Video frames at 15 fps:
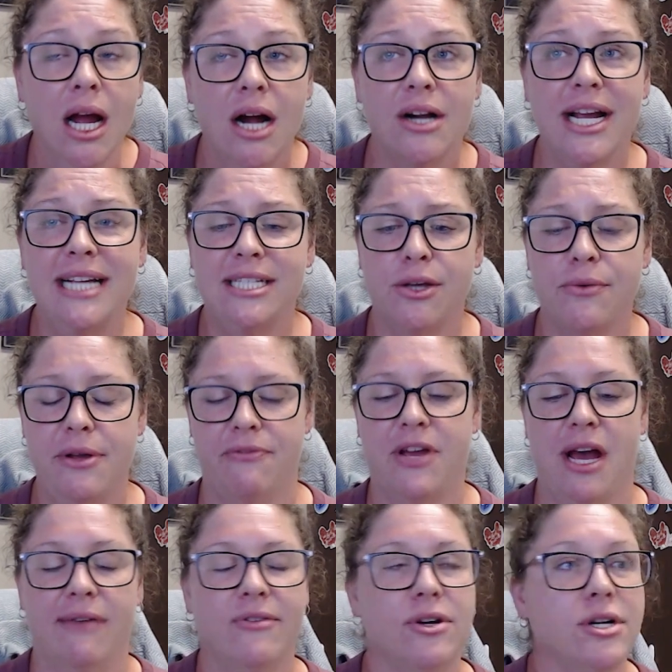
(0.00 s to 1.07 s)
Okay, so we've
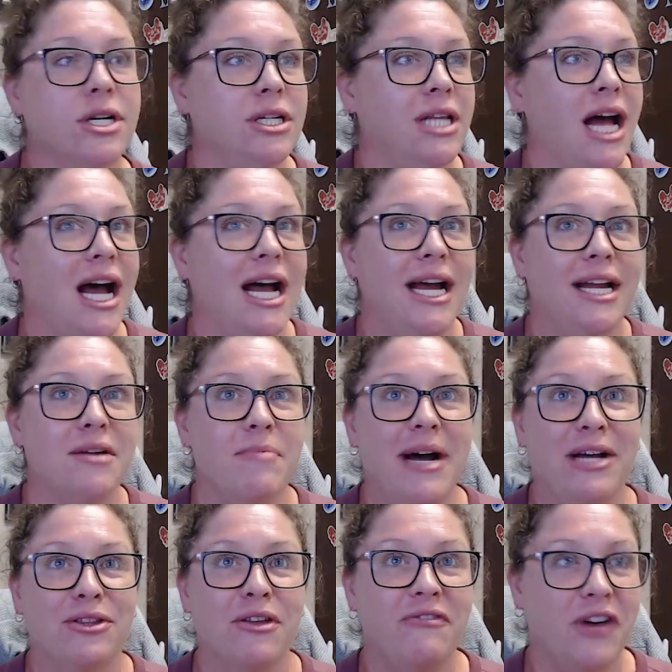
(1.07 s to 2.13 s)
covered a lot
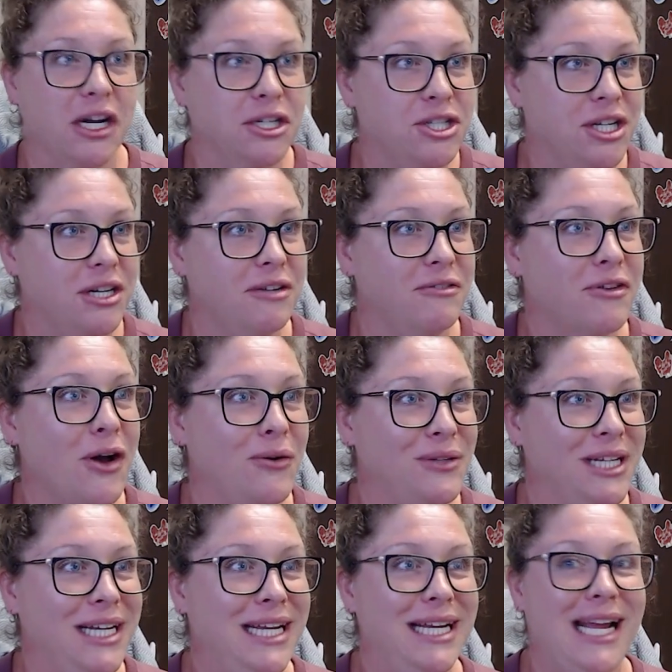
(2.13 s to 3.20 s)
about the function of
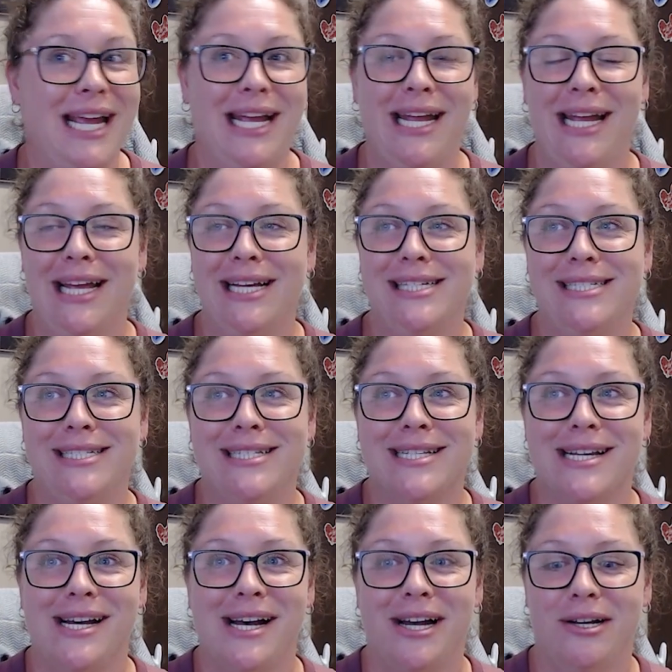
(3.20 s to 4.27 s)
choline and
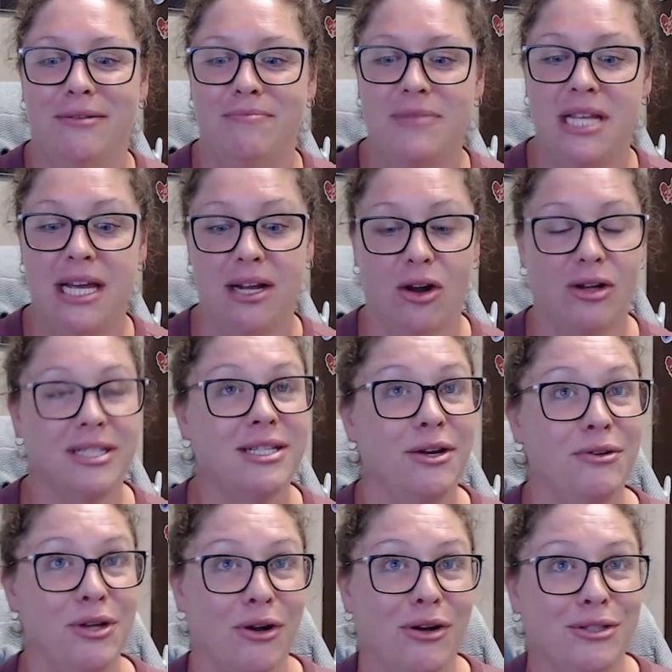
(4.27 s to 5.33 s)
um, then
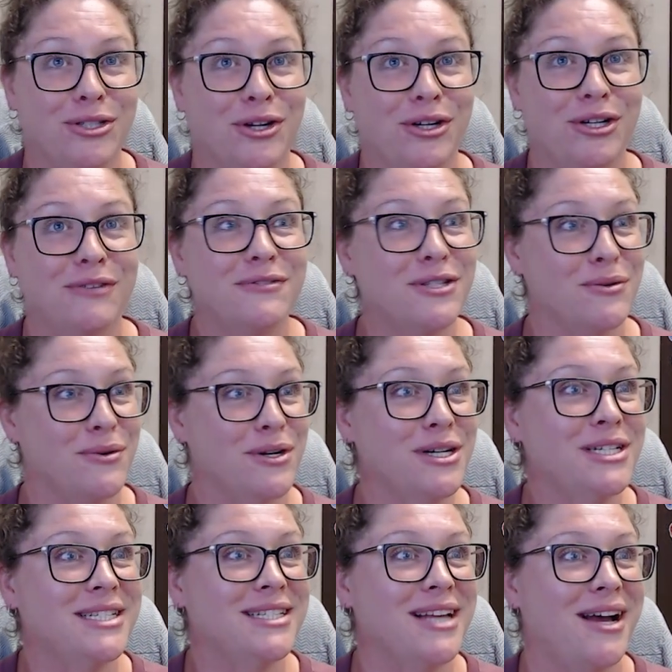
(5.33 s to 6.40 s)
also your alternative
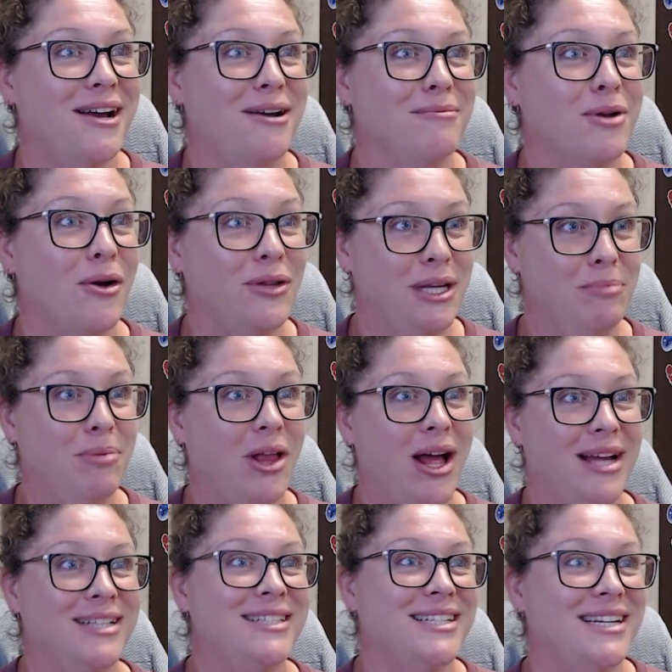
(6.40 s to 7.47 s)
source, um, choline
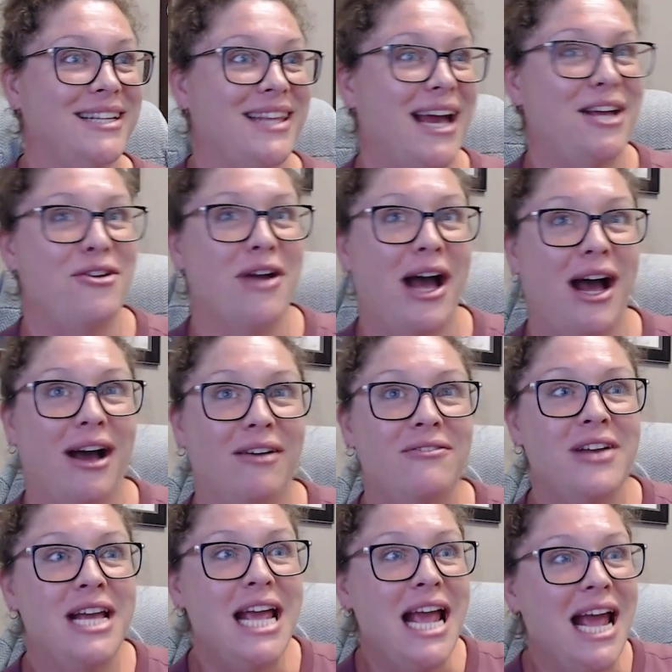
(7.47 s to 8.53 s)
plus, that you have.
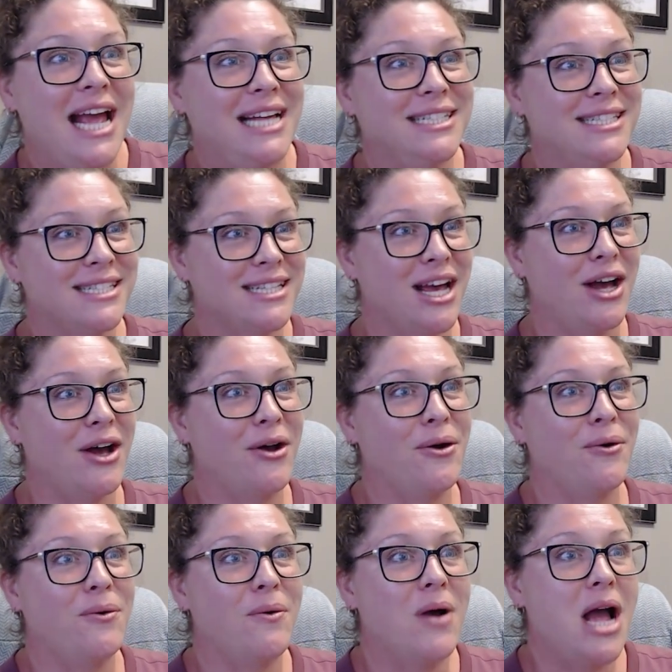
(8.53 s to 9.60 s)
And
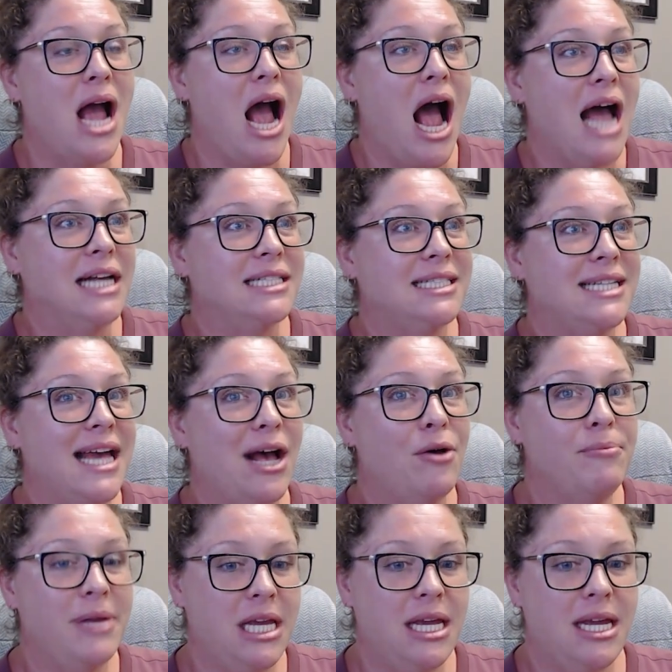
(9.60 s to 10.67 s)
so, Tell
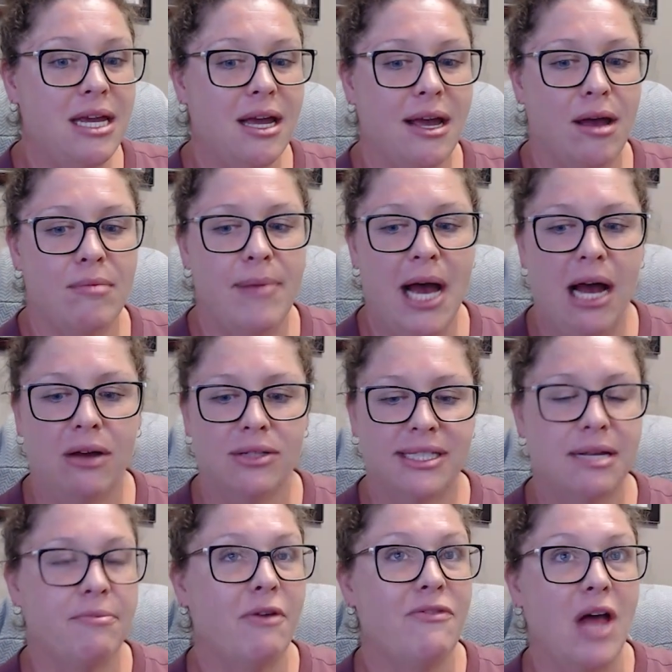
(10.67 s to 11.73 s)
me about
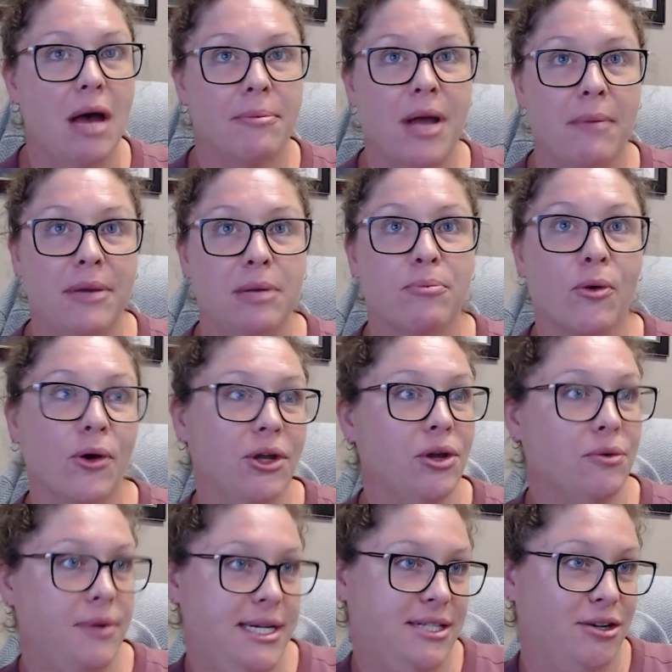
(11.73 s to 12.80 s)
some of the upcoming
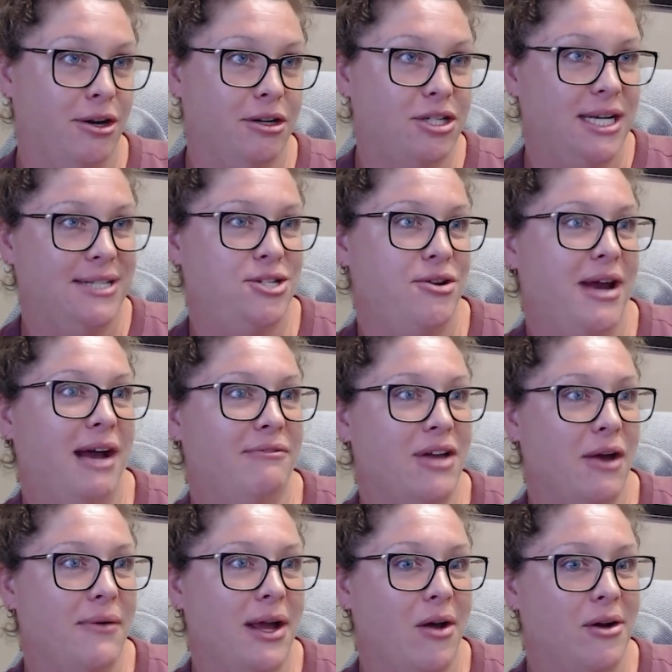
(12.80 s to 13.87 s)
broiler research that you have going